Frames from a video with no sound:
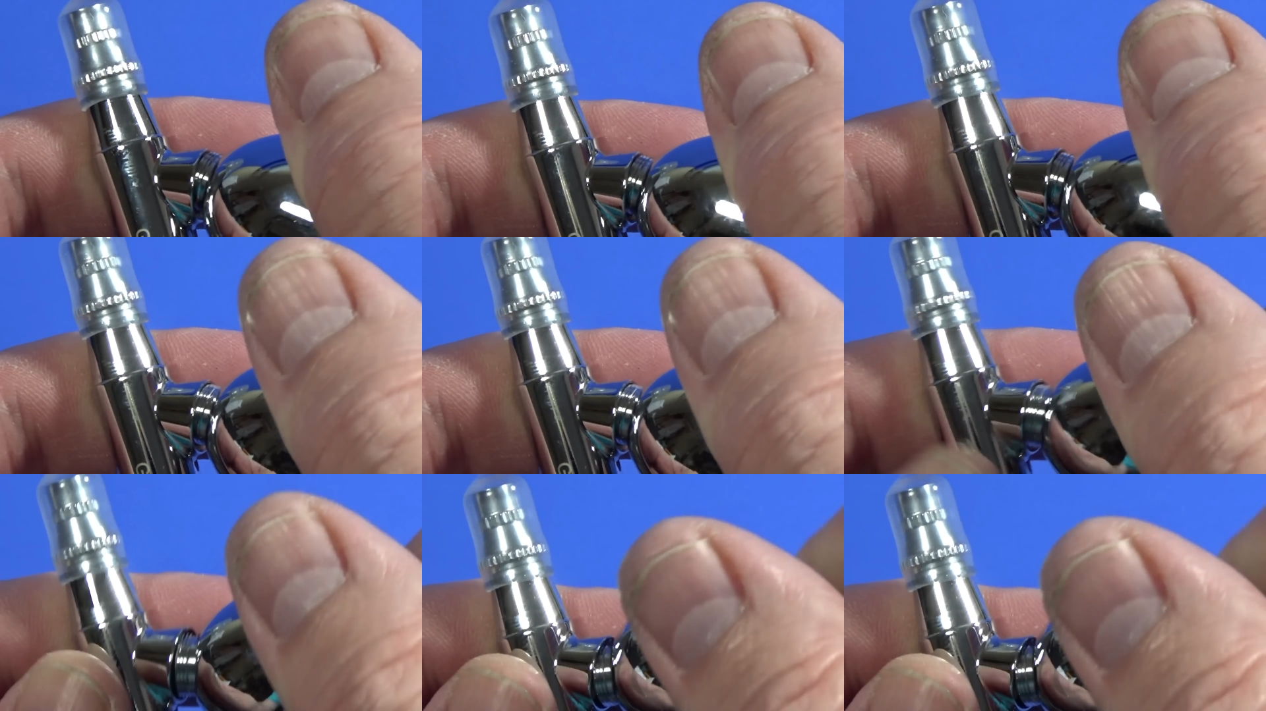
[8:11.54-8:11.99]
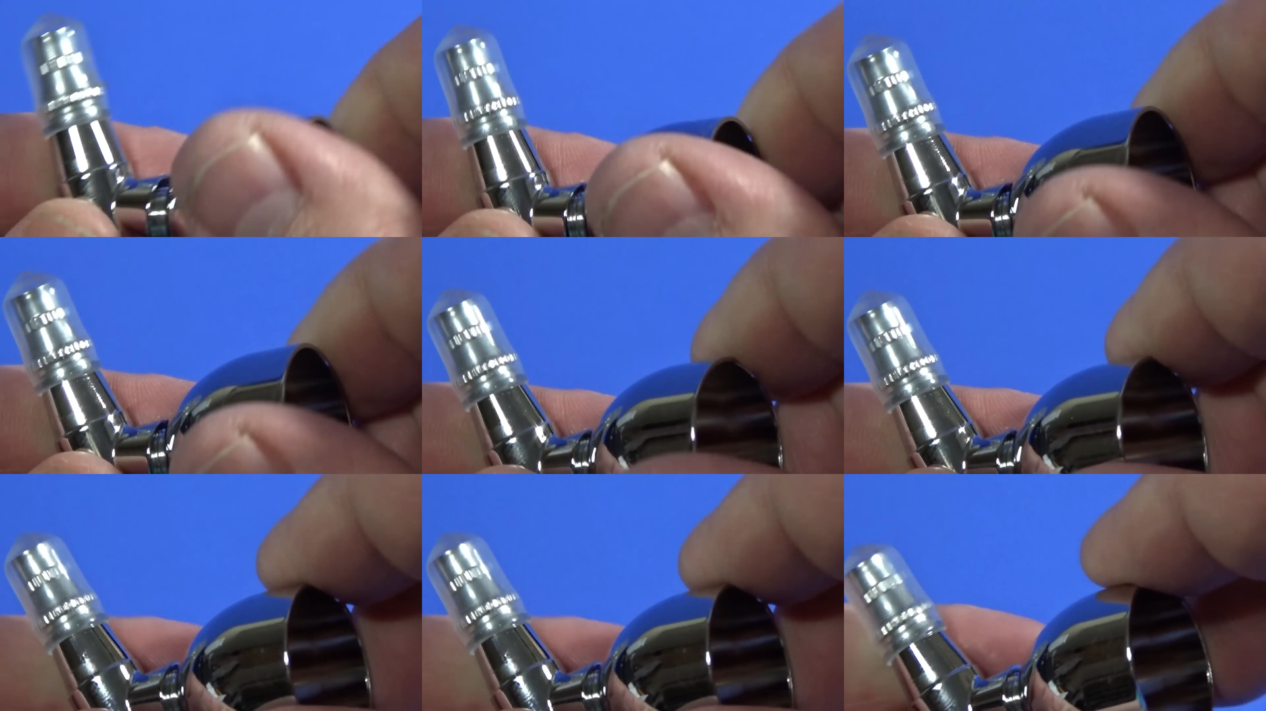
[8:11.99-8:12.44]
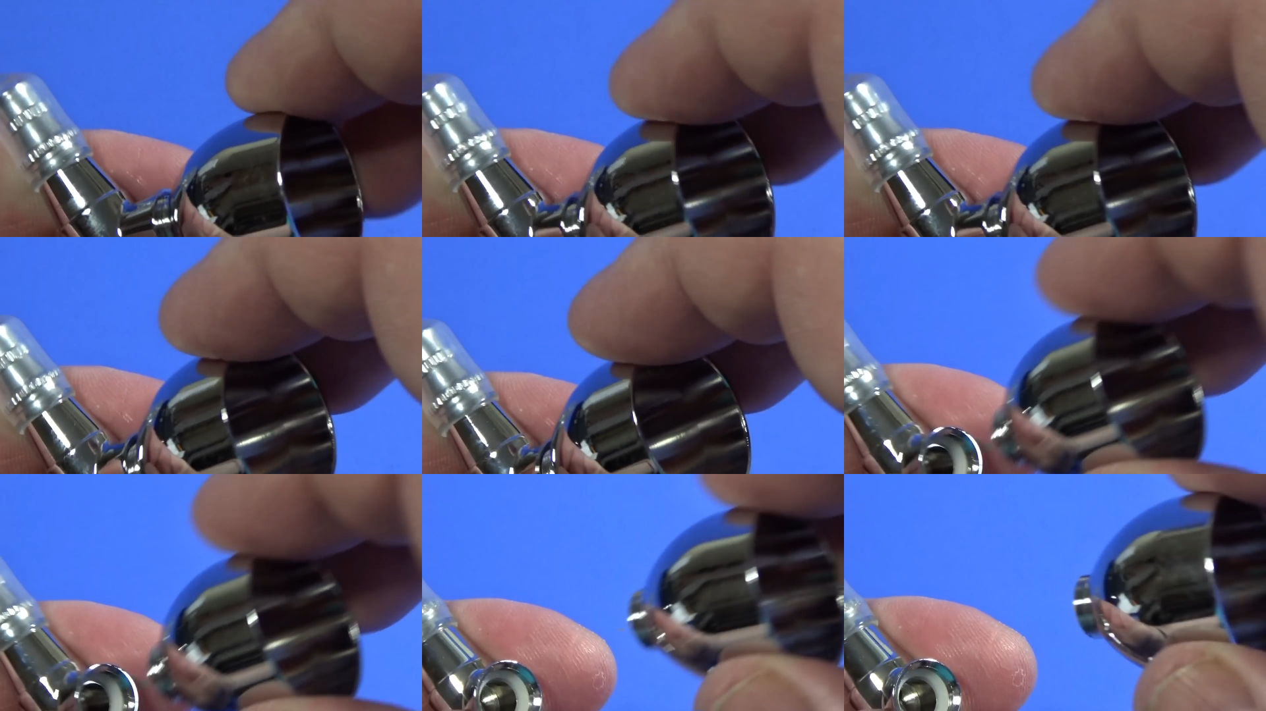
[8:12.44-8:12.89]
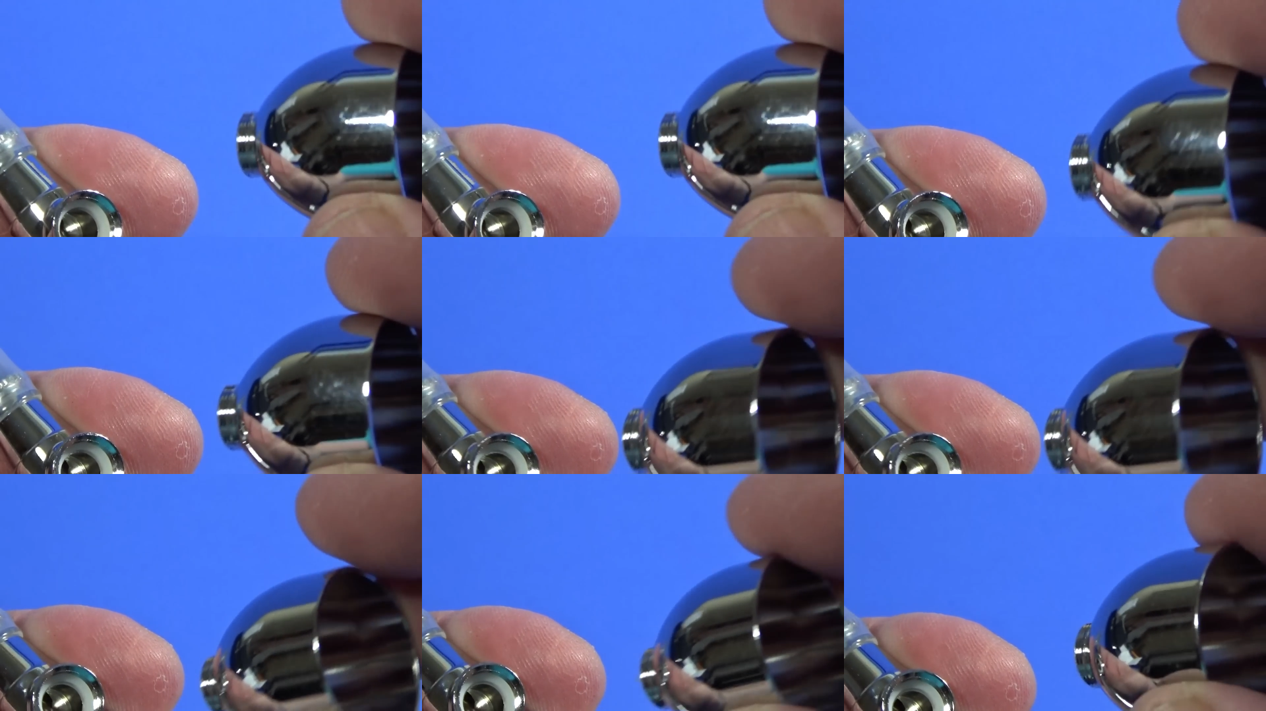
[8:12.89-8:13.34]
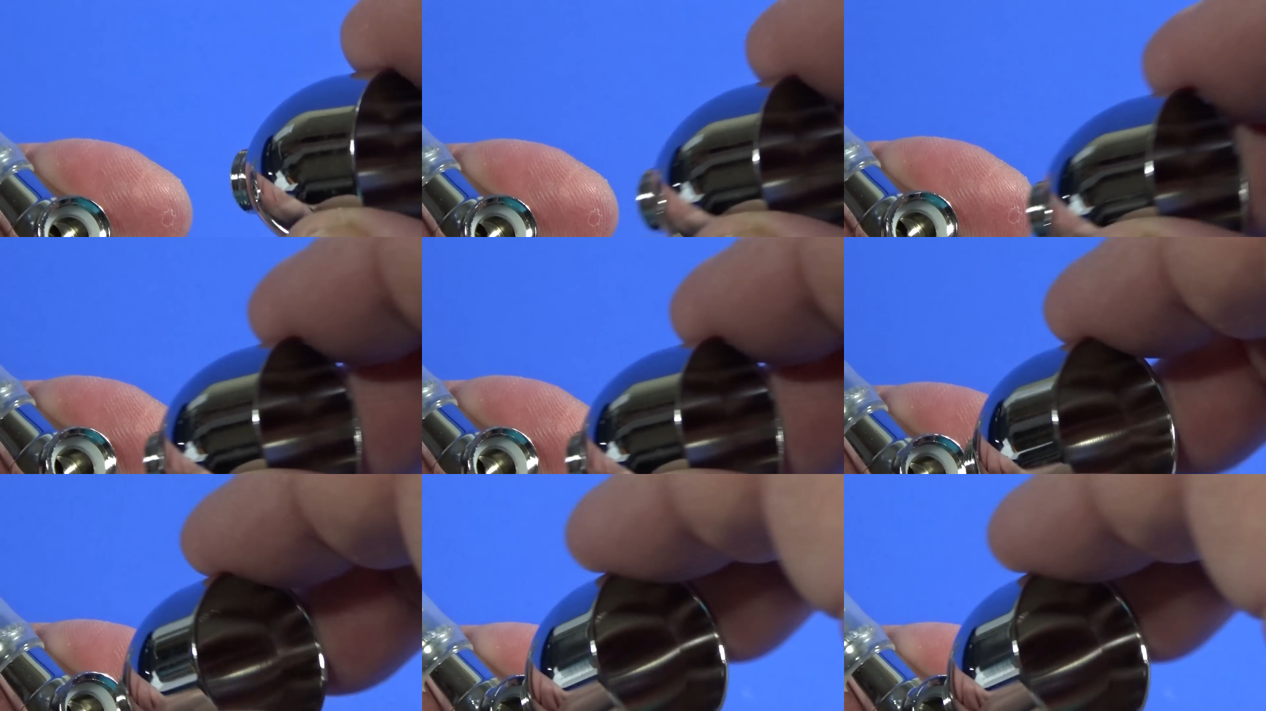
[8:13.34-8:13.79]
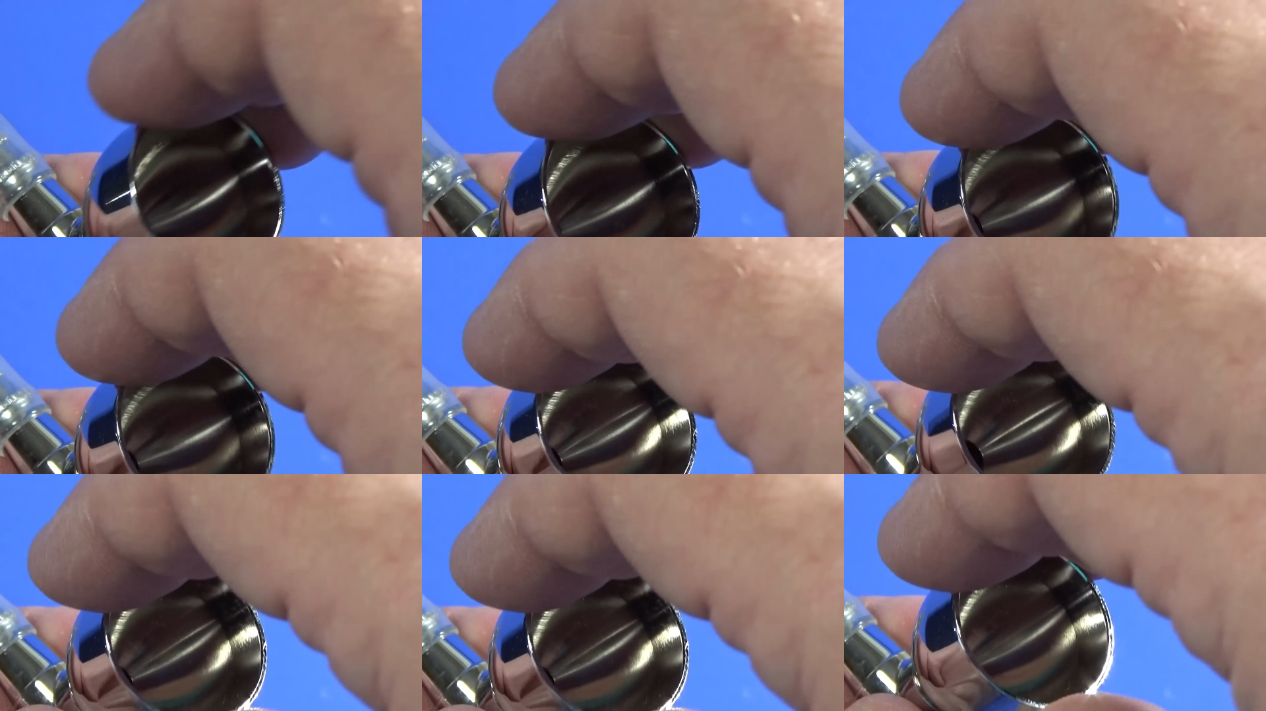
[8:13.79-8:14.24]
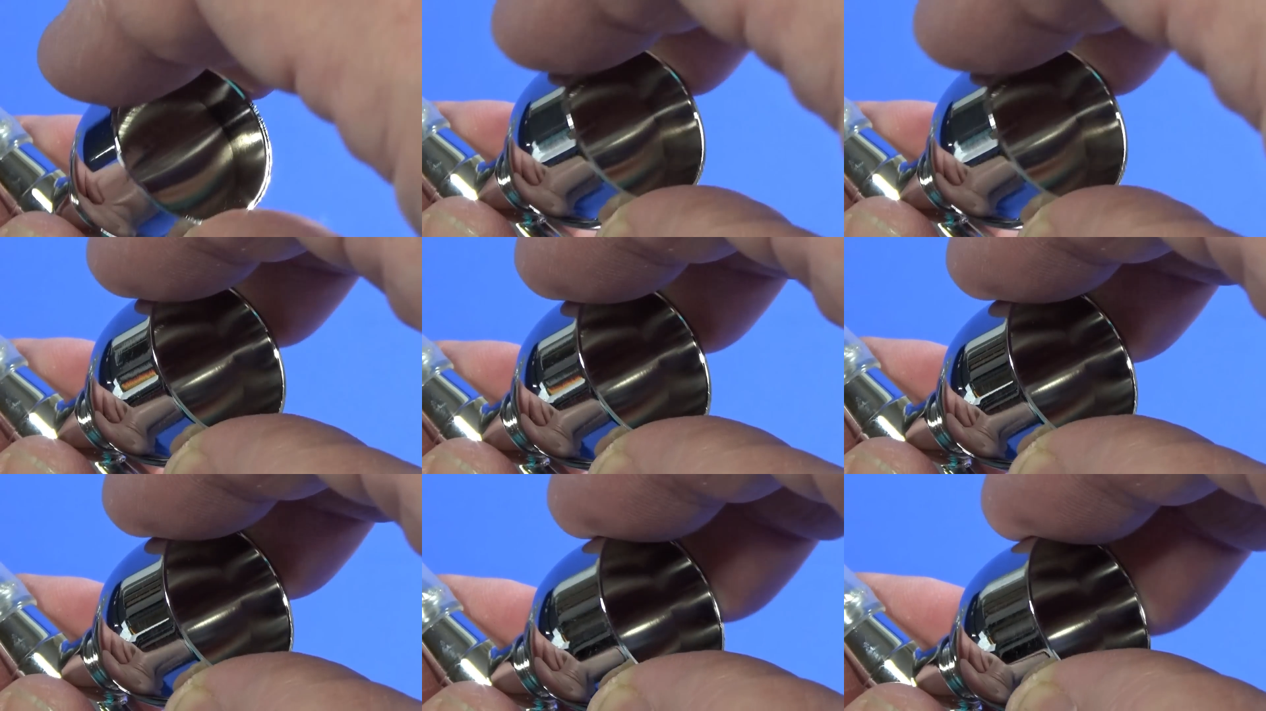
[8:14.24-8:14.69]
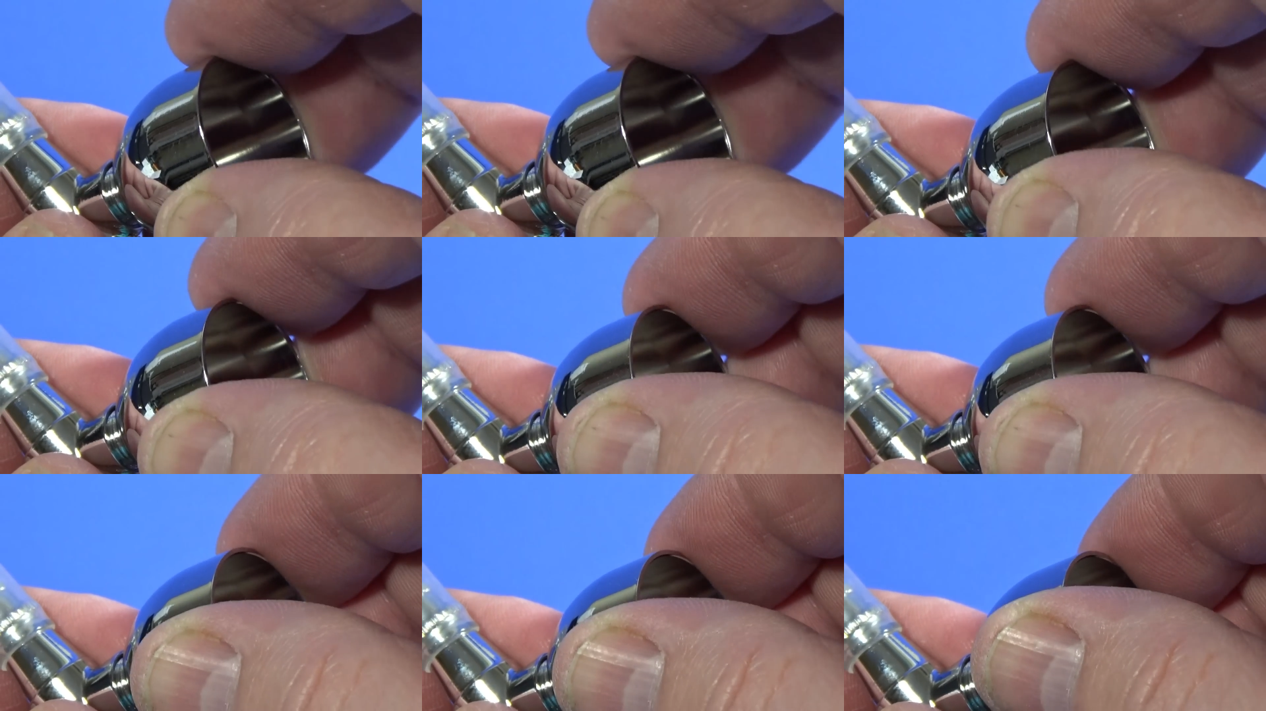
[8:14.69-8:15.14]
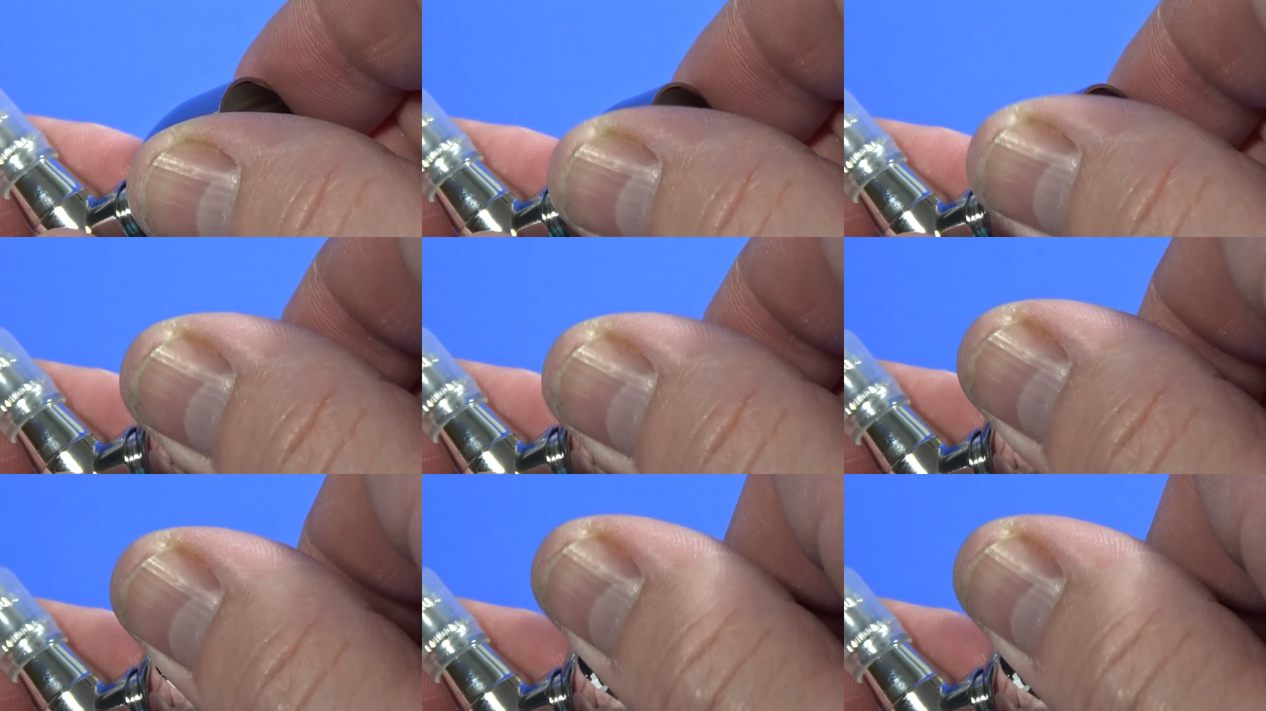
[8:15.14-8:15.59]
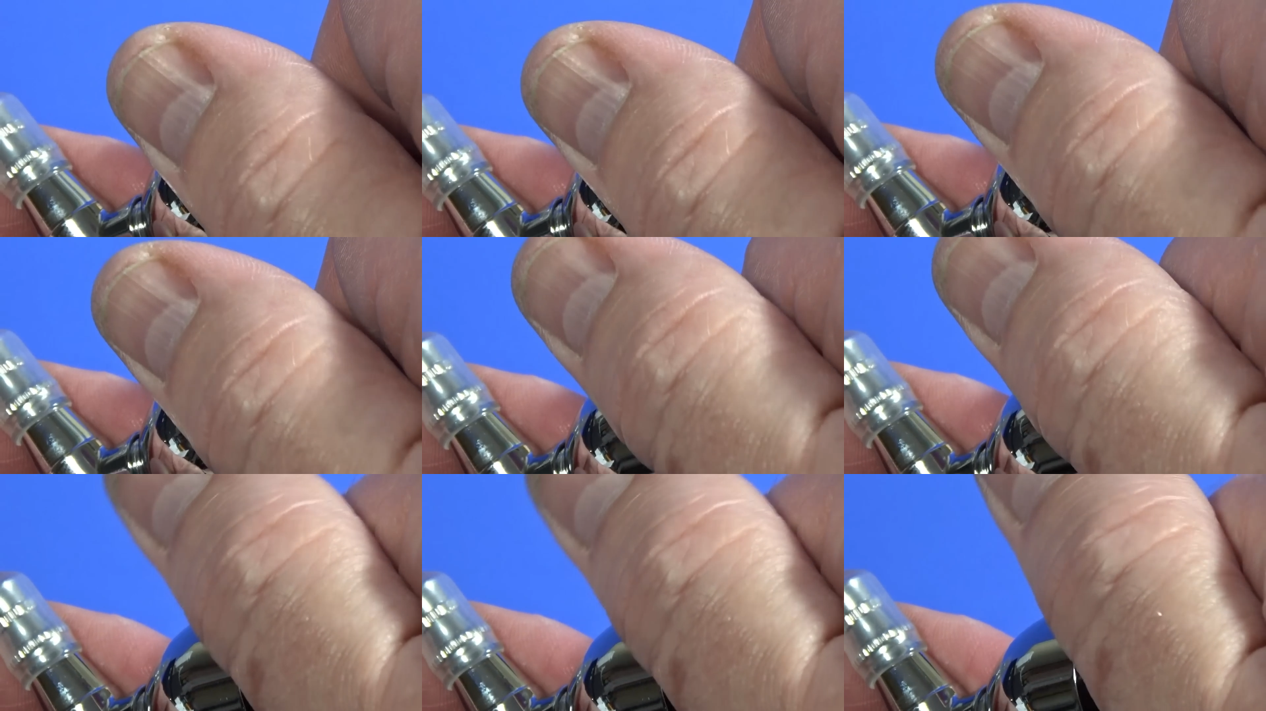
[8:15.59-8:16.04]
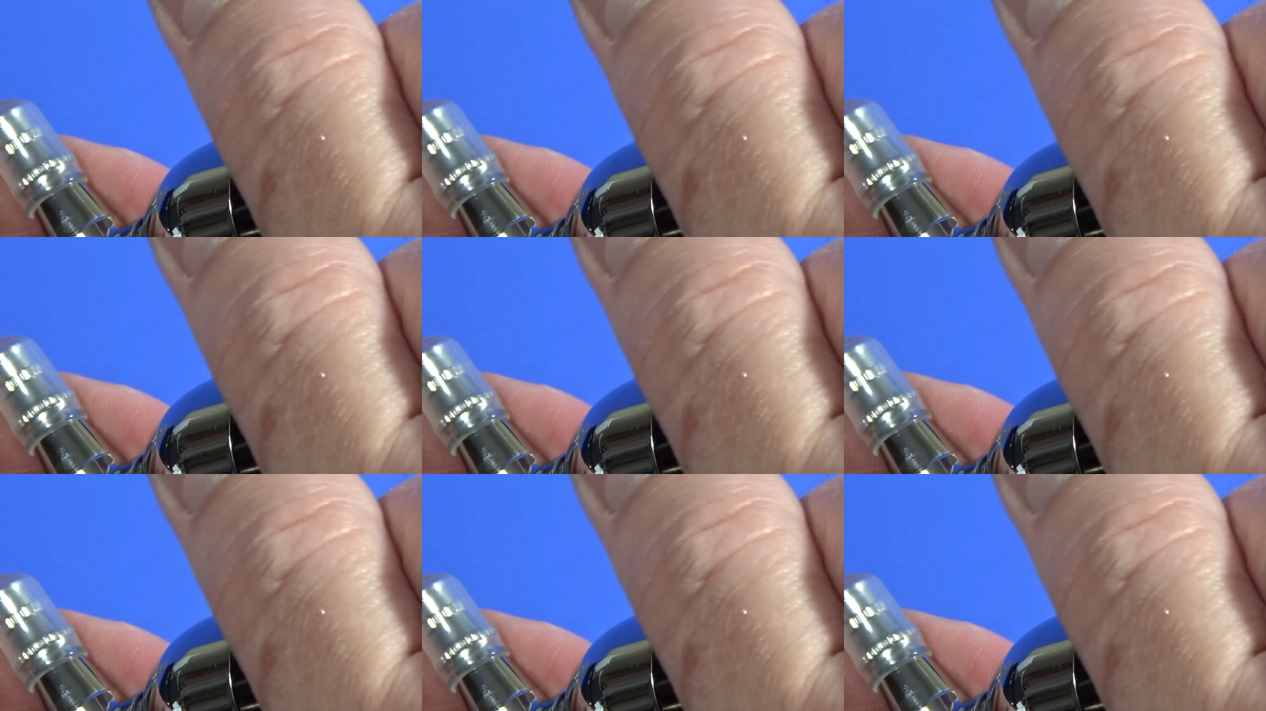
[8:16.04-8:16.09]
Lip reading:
[unreadable: no face in view]